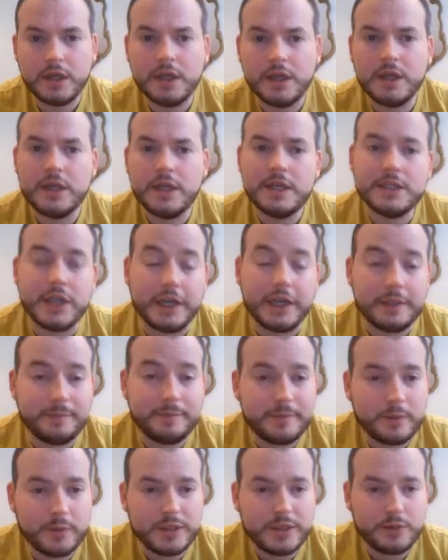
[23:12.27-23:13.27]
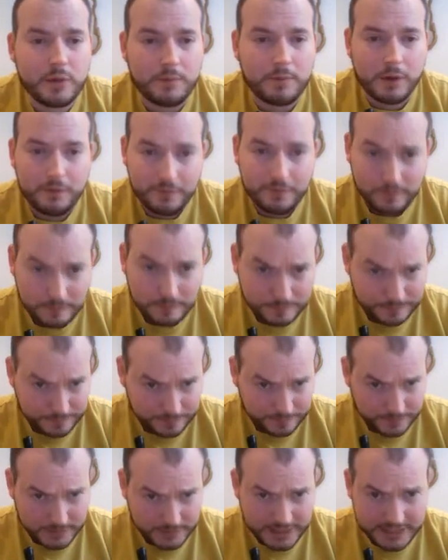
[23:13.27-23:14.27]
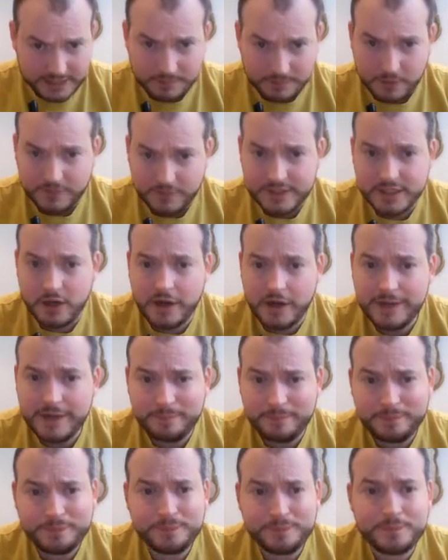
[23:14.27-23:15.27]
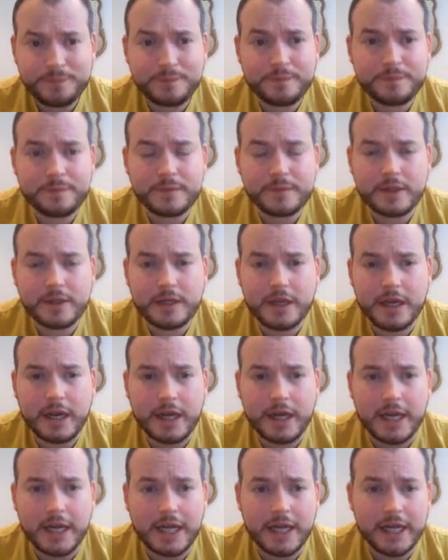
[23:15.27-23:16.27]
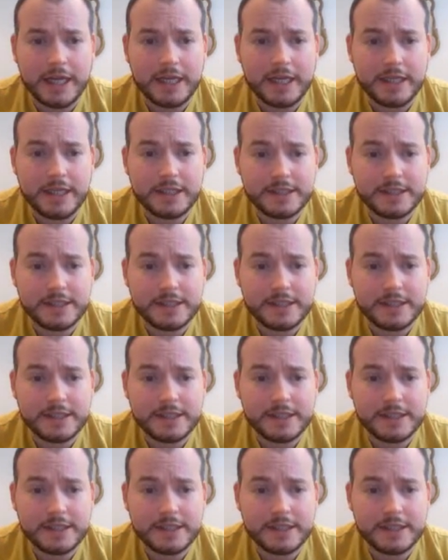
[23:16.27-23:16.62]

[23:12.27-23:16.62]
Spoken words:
So we swap off. He has to move his knight, and